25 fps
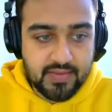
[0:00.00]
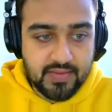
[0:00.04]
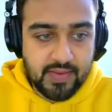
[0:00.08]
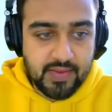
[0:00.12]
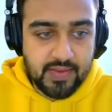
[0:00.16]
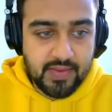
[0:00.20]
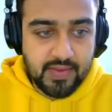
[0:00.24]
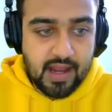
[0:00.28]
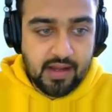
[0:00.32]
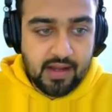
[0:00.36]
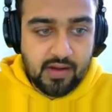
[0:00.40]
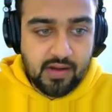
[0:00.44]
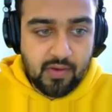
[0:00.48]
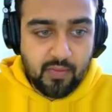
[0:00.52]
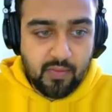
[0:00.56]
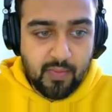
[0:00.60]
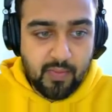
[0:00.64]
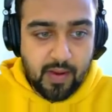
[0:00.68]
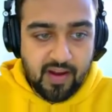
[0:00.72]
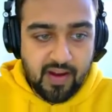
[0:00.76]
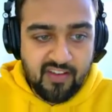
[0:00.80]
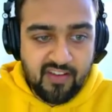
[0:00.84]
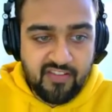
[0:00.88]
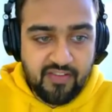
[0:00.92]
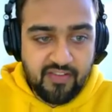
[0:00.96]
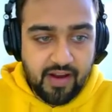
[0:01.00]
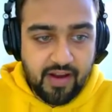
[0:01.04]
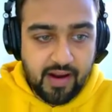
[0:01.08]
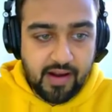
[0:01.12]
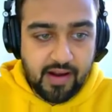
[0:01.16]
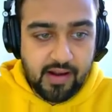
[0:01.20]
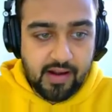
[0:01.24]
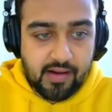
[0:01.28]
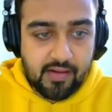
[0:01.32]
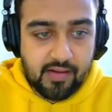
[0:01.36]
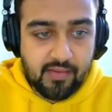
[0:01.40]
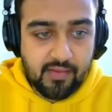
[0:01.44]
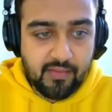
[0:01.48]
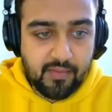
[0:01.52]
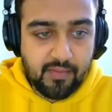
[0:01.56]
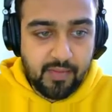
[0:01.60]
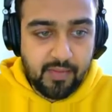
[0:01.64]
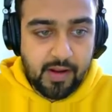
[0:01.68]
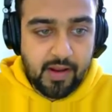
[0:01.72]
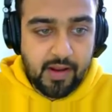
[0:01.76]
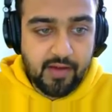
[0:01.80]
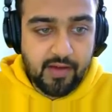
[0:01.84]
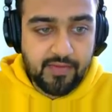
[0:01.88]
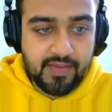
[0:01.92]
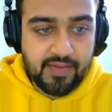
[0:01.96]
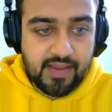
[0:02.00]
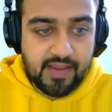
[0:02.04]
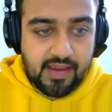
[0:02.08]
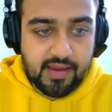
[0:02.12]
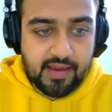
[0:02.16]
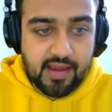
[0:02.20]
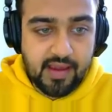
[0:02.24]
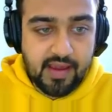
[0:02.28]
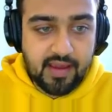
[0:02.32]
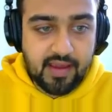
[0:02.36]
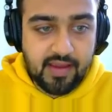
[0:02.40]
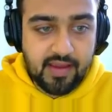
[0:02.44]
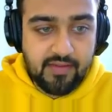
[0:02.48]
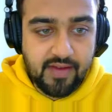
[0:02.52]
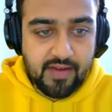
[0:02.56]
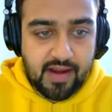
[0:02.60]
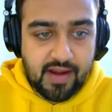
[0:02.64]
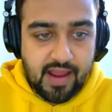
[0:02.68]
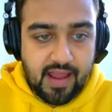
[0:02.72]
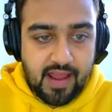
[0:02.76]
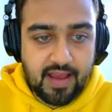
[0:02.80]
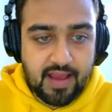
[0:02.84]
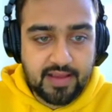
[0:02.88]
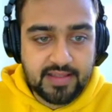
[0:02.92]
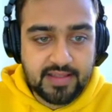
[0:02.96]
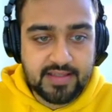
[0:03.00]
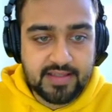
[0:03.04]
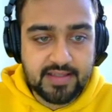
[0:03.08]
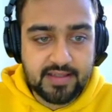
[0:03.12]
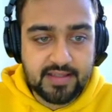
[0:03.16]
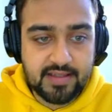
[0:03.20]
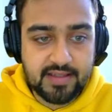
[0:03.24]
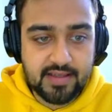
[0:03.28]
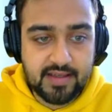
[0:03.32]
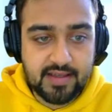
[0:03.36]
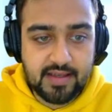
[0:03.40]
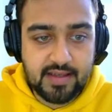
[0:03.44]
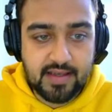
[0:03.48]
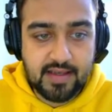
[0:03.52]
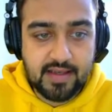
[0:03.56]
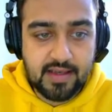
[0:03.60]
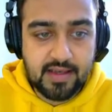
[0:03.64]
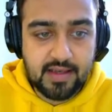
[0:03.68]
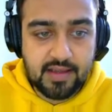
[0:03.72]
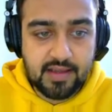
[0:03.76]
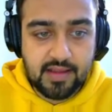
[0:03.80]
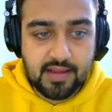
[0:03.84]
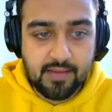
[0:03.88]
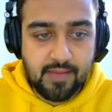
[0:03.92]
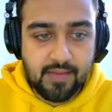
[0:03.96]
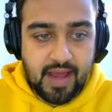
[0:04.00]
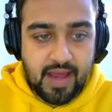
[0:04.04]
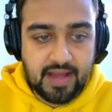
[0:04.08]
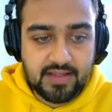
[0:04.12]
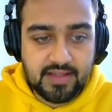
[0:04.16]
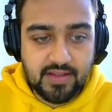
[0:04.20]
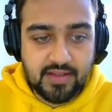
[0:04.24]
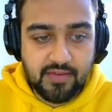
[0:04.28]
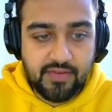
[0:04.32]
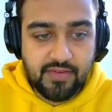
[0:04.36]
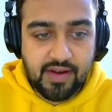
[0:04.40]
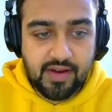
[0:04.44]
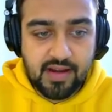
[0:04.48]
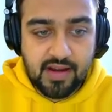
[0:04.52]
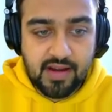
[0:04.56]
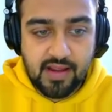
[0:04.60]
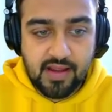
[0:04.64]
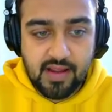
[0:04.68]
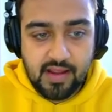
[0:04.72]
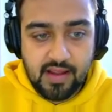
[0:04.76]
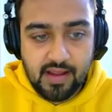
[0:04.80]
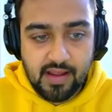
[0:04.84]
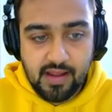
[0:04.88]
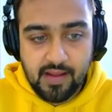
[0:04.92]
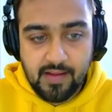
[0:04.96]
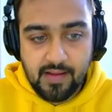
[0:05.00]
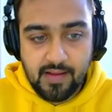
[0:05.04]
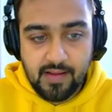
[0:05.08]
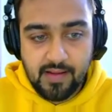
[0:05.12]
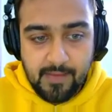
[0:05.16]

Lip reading: Because we had to find P of Ck given x, the max of it,